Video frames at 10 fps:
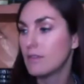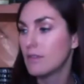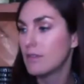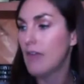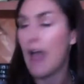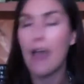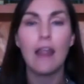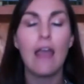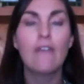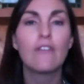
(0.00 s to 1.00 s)

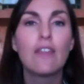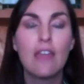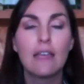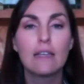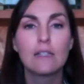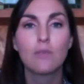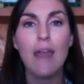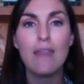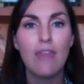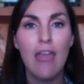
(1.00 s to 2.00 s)
everything is
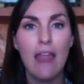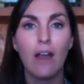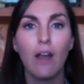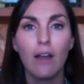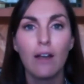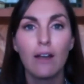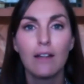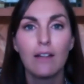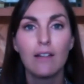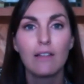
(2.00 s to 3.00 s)
right there.
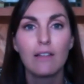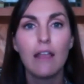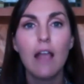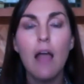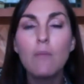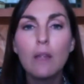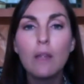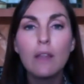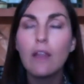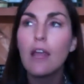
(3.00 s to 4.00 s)
Like, I'm
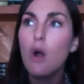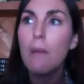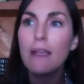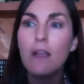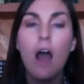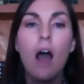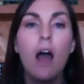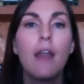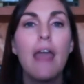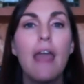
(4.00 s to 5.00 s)
really like, oh my
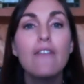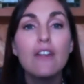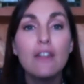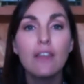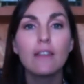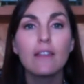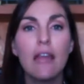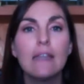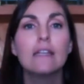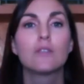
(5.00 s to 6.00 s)
God, everything that I
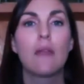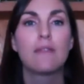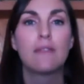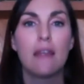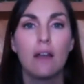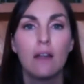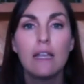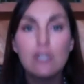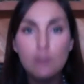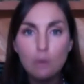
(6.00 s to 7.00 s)
need is right there.
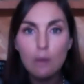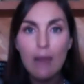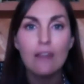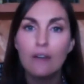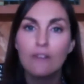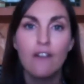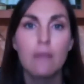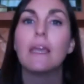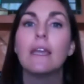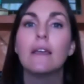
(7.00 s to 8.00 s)
It's right there in front
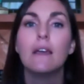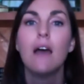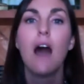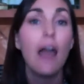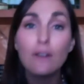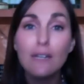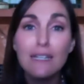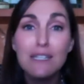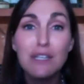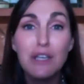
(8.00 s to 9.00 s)
of me. I don't need
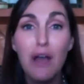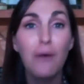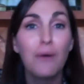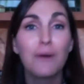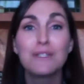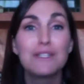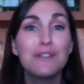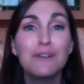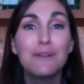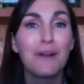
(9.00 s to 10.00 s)
to go or
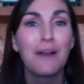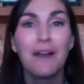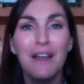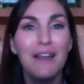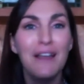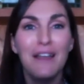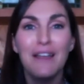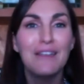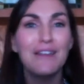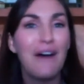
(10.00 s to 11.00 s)
do or
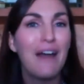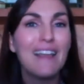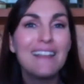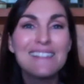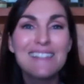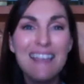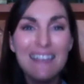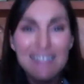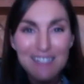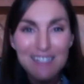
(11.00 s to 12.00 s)
it's
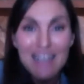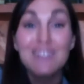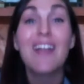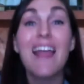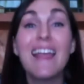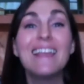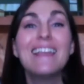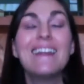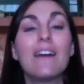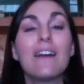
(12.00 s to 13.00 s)
like it's right
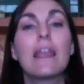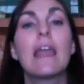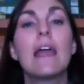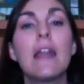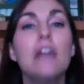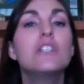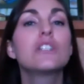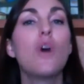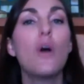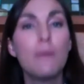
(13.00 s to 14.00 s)
here. Can I
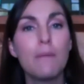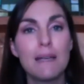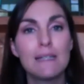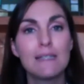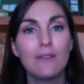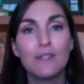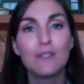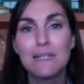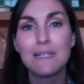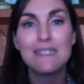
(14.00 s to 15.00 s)
just open myself to
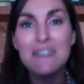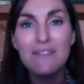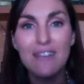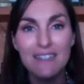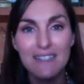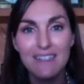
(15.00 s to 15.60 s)
receive it?